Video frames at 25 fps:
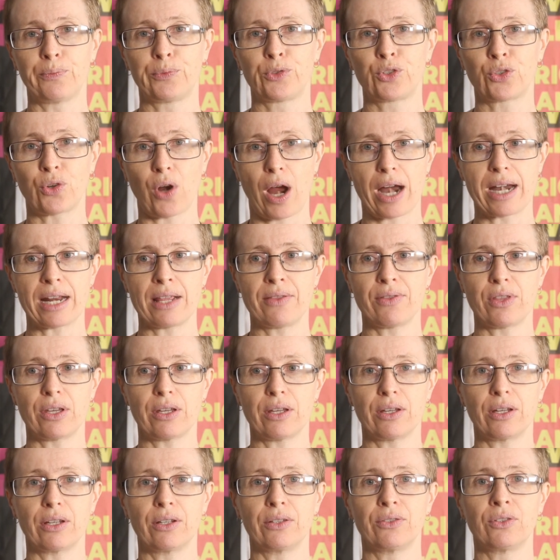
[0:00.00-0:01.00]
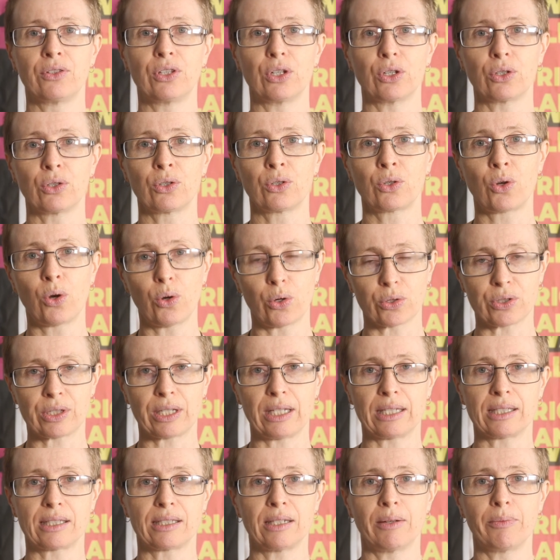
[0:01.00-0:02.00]
tried in the, the court
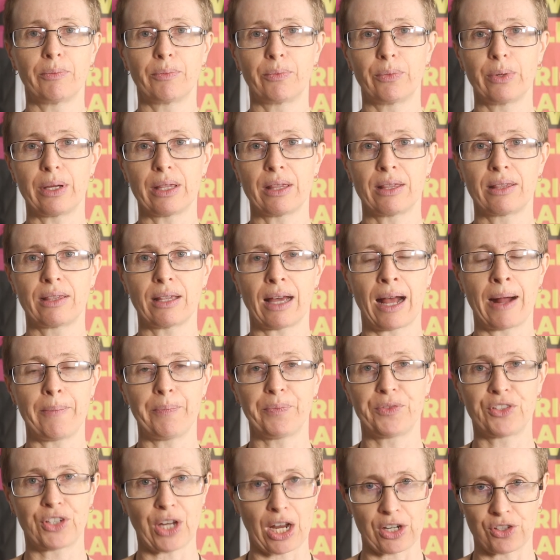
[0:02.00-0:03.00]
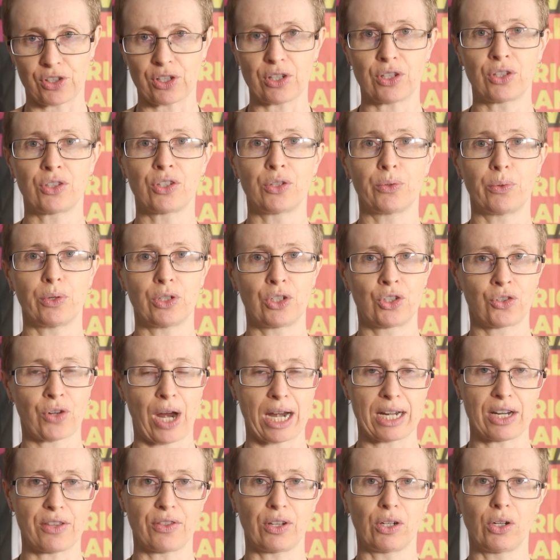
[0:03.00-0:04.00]
system with um, judges who are
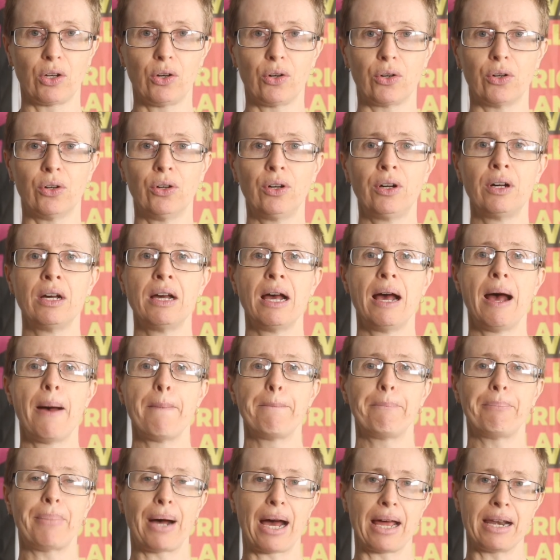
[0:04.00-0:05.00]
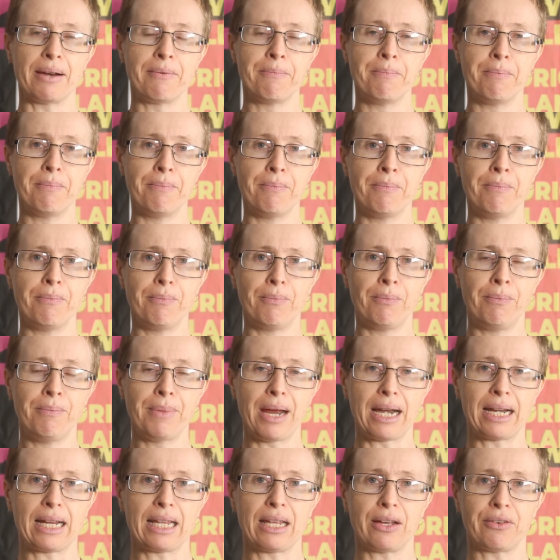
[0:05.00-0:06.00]
trained in the law, but
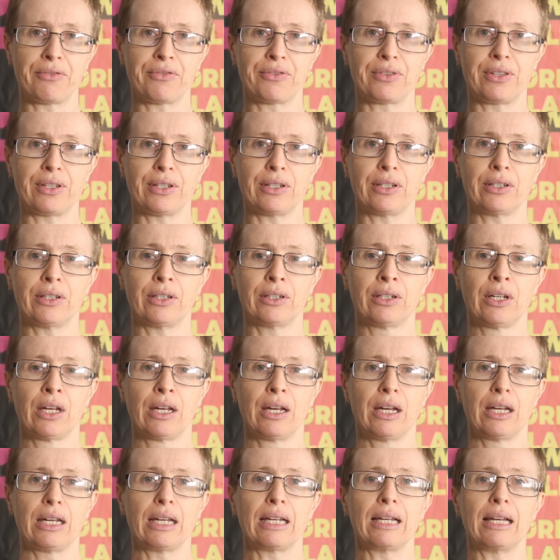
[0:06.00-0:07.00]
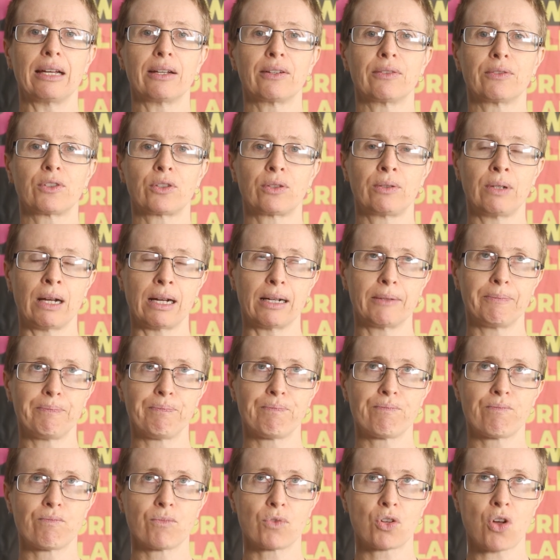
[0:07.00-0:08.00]
many of the
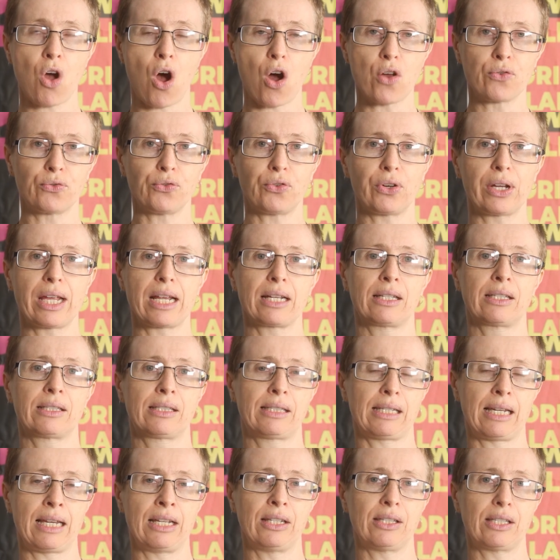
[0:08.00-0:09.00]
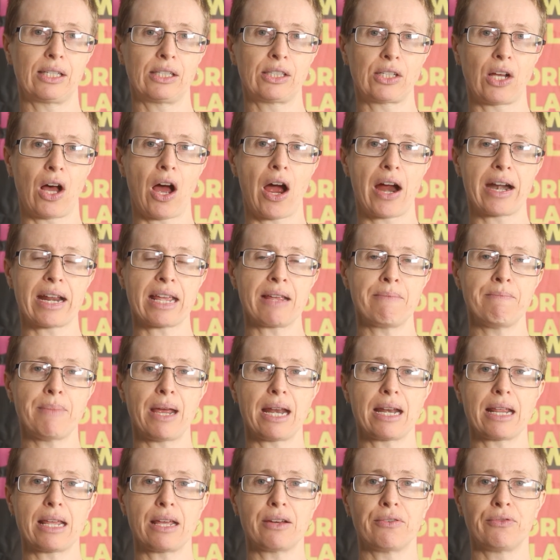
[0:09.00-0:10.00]
conflicts in society,
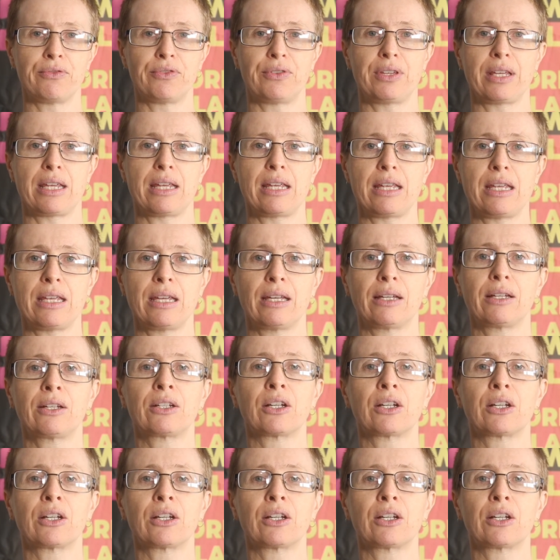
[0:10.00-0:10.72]
many of the